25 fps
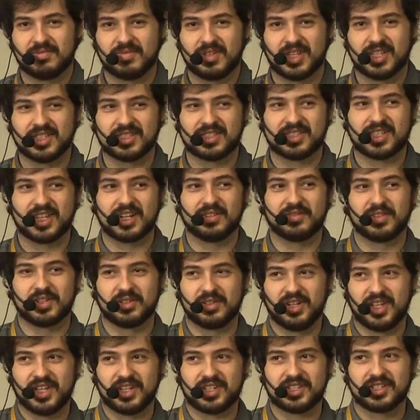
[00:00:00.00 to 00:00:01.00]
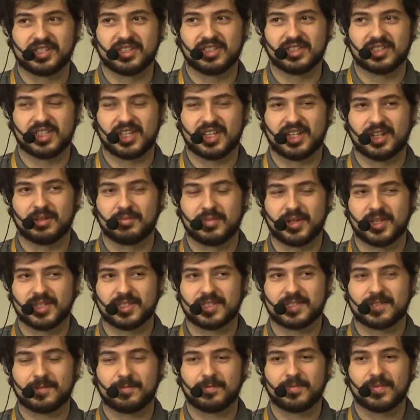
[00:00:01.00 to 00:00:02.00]
instead of a relational
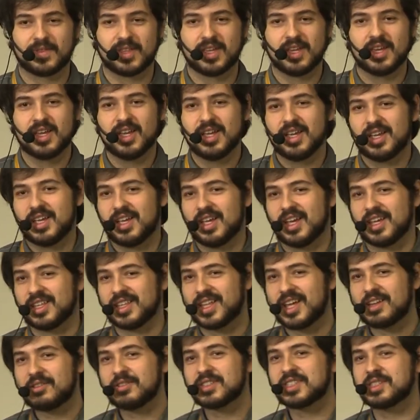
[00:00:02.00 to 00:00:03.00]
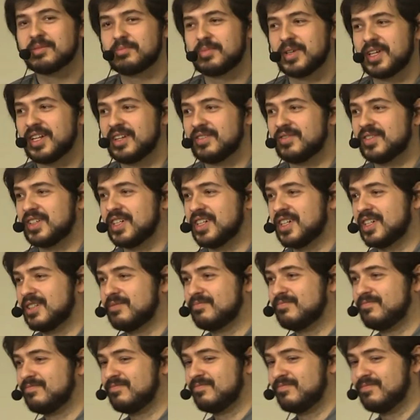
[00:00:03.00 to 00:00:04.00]
database. And that was a bit of
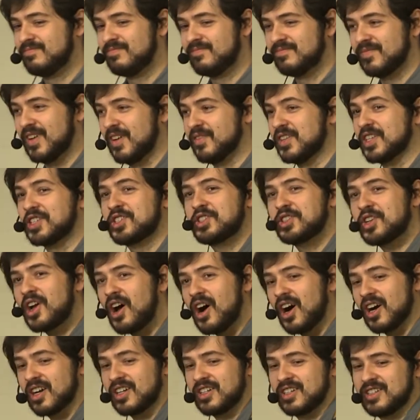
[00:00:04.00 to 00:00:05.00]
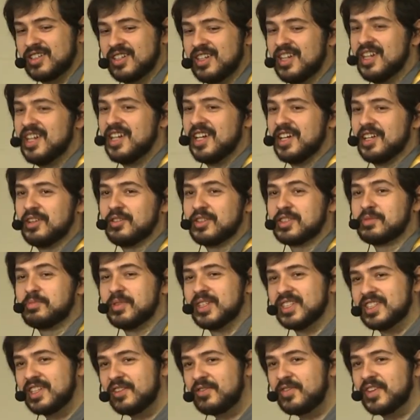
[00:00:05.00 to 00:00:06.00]
a shock. It was a
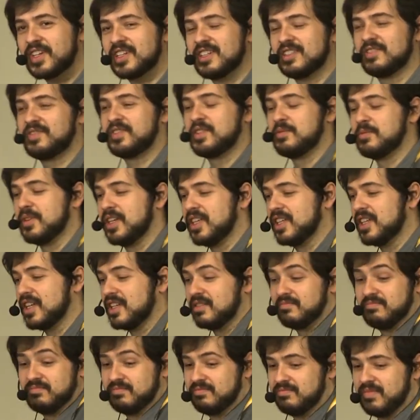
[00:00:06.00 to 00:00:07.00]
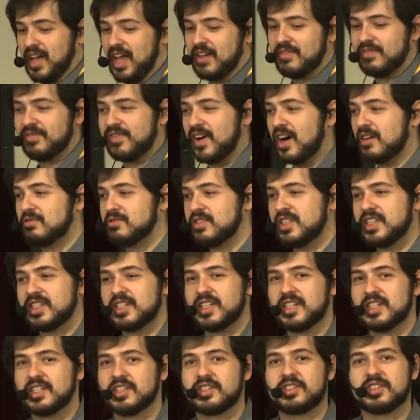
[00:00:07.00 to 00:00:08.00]
bit difficult for me. I found it
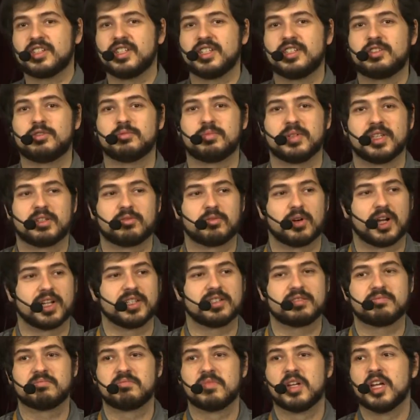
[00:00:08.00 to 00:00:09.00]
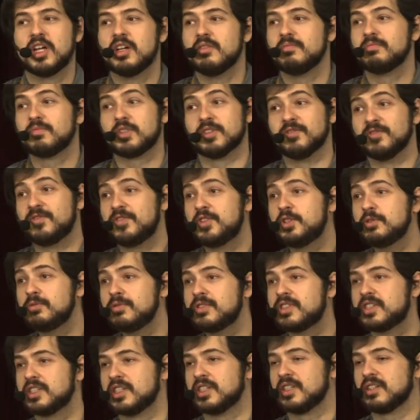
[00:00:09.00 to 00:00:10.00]
initially to be quite
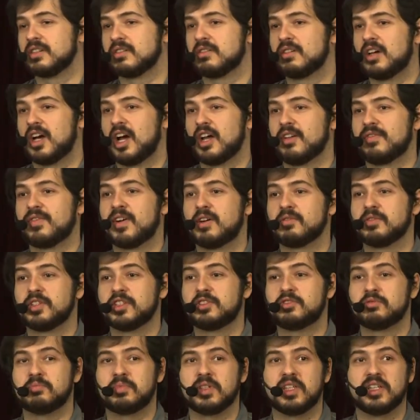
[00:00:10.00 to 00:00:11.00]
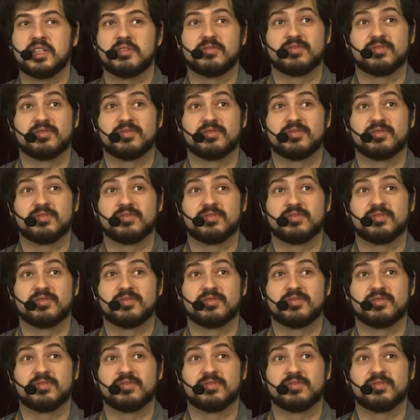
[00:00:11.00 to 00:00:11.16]
confusing. I found it to be